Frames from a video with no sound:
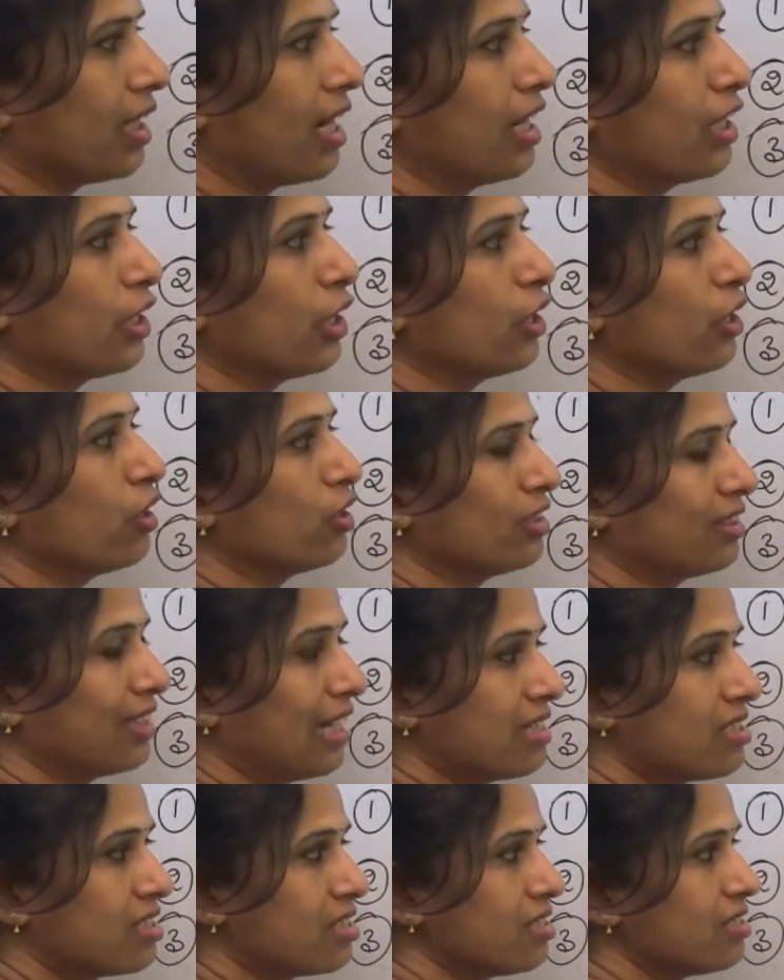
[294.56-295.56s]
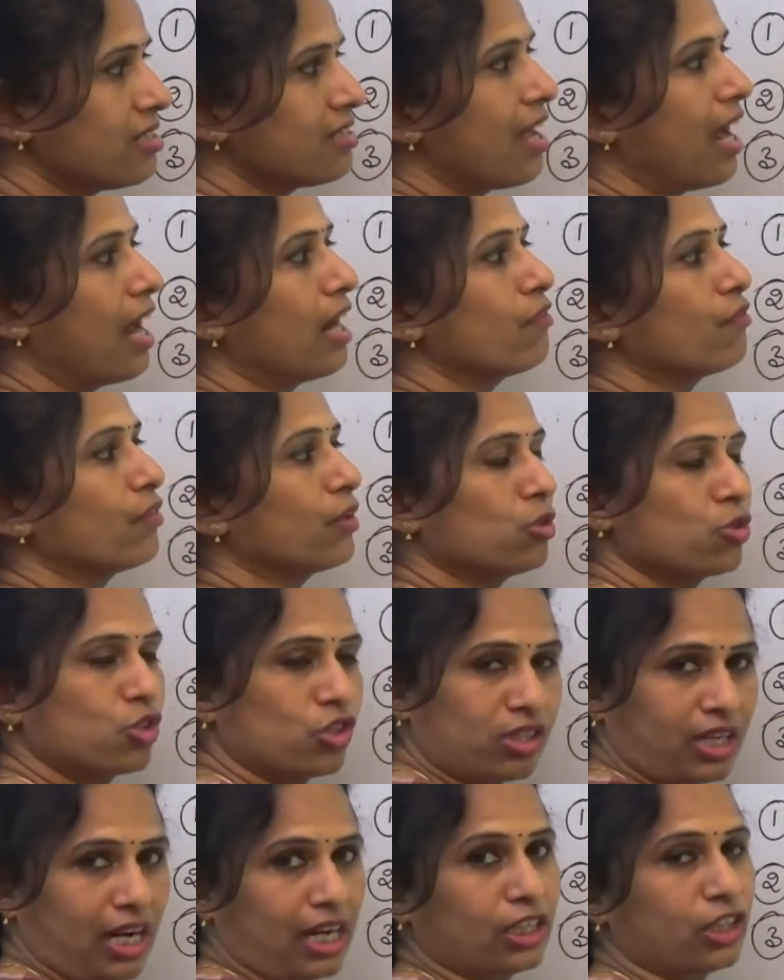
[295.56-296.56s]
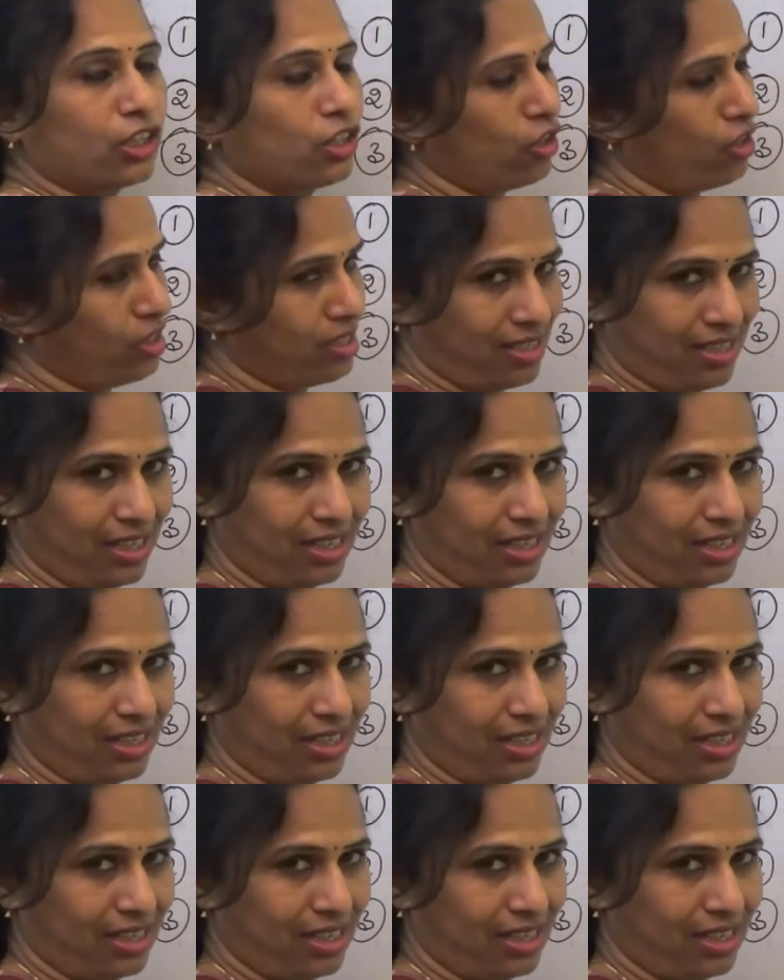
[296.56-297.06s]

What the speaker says: continuous tenses and future continuous